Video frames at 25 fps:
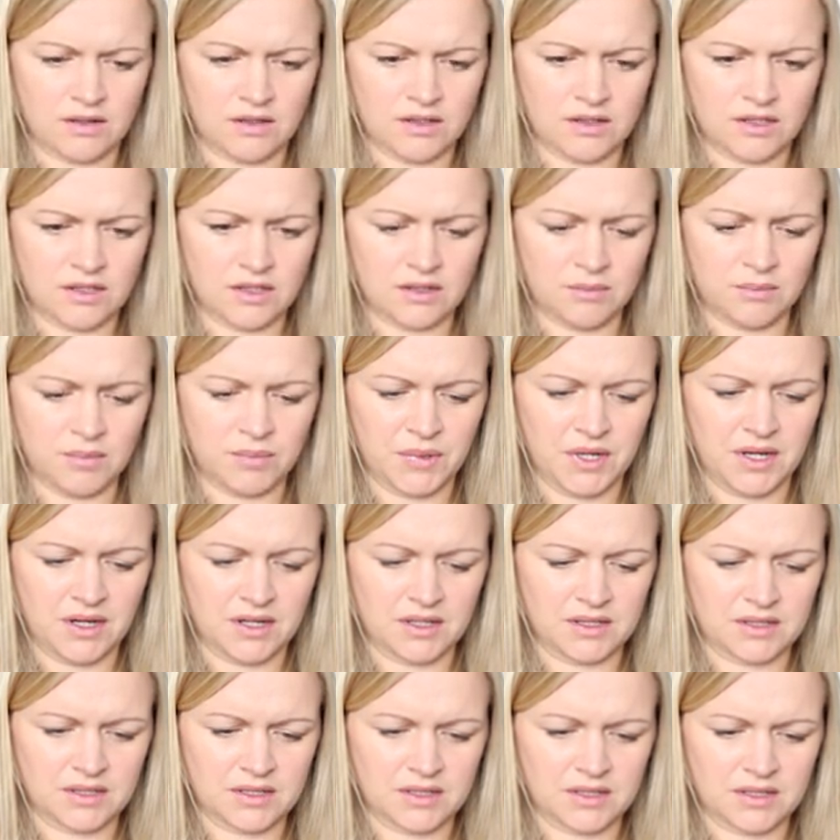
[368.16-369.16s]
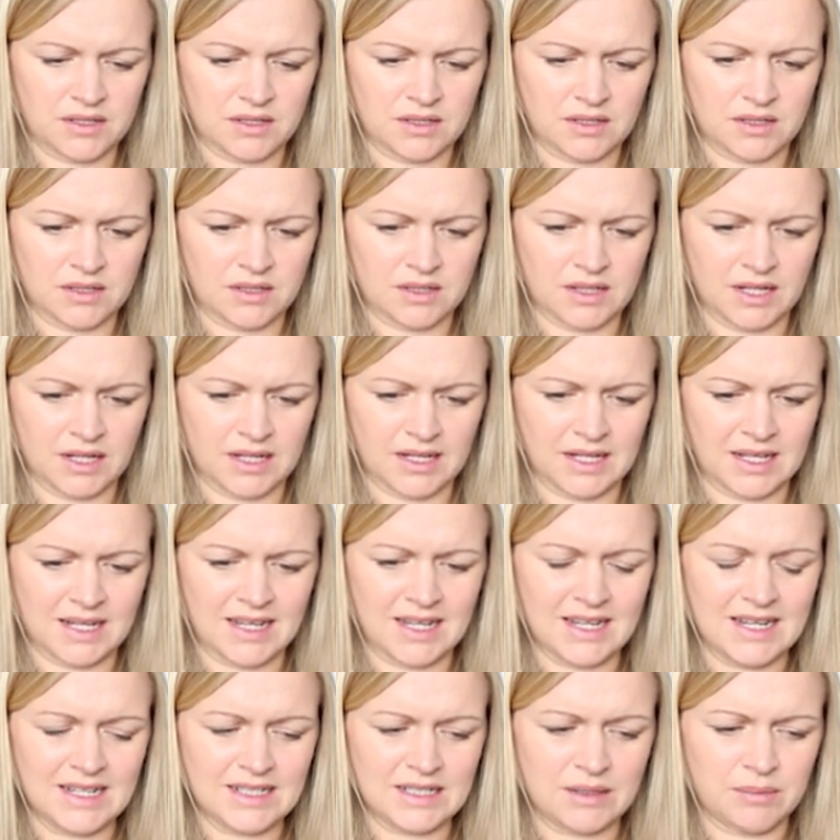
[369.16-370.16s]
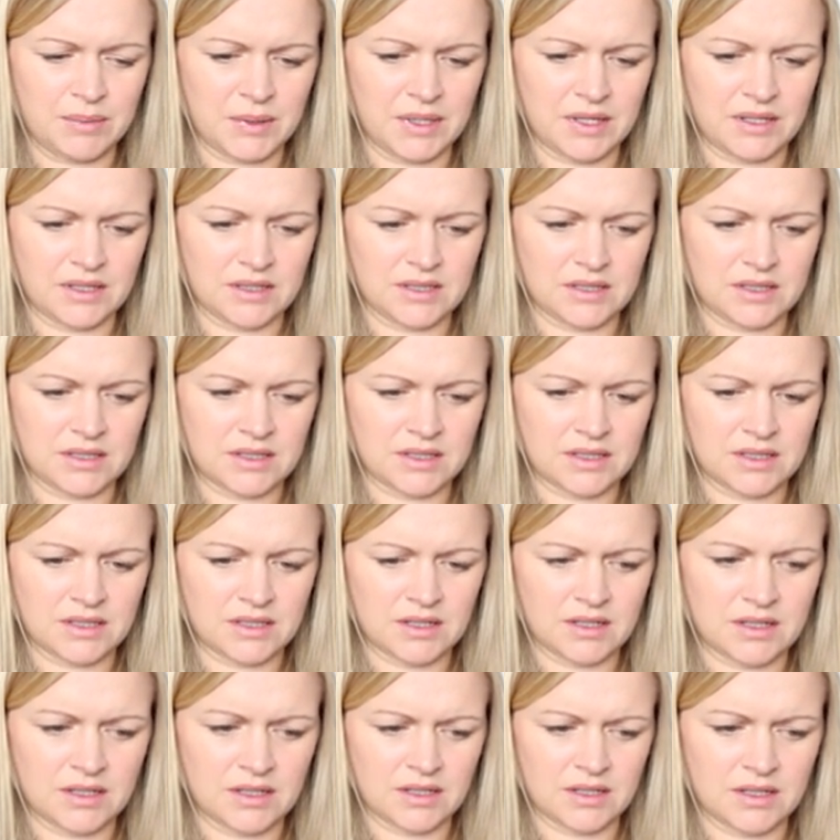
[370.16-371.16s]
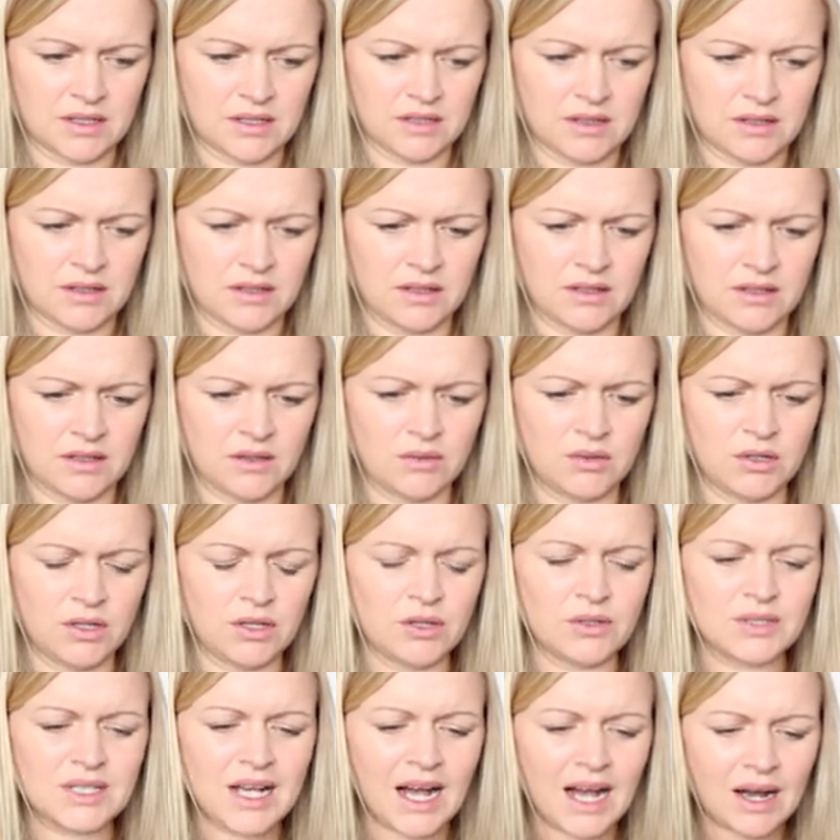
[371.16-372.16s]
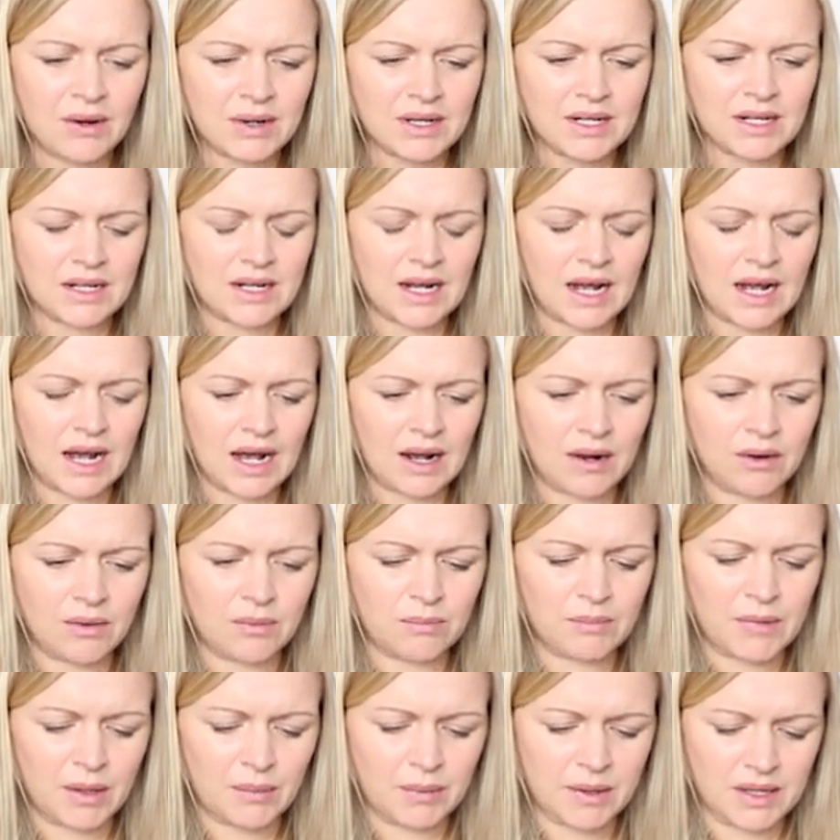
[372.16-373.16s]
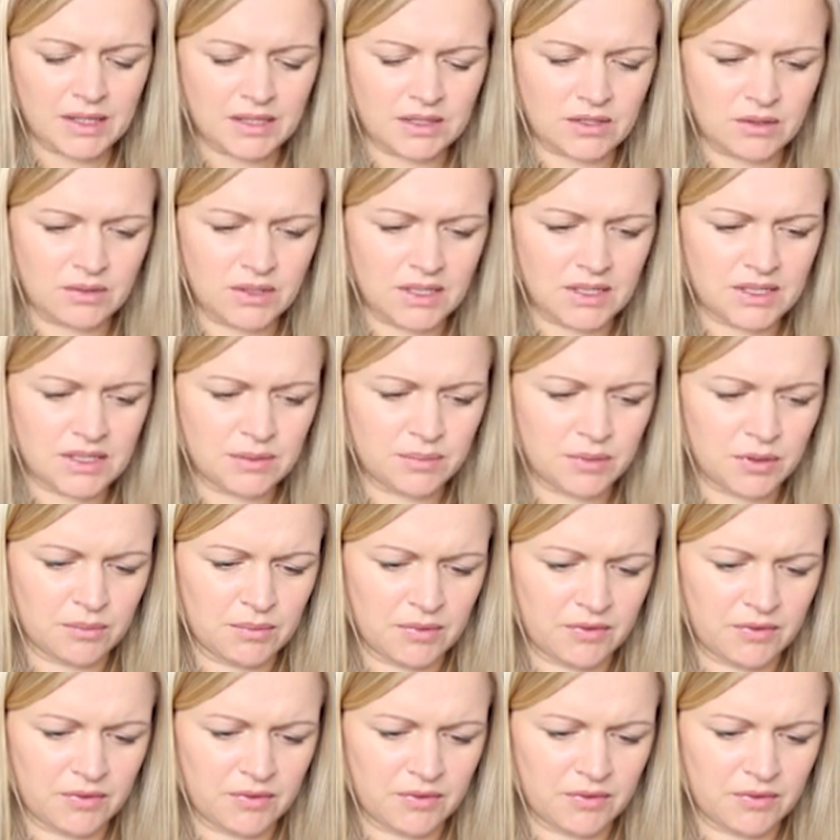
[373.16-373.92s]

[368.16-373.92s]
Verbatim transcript: She's gonna beat us. Like, easy beat us. You lose. How can, how, maybe I do need to put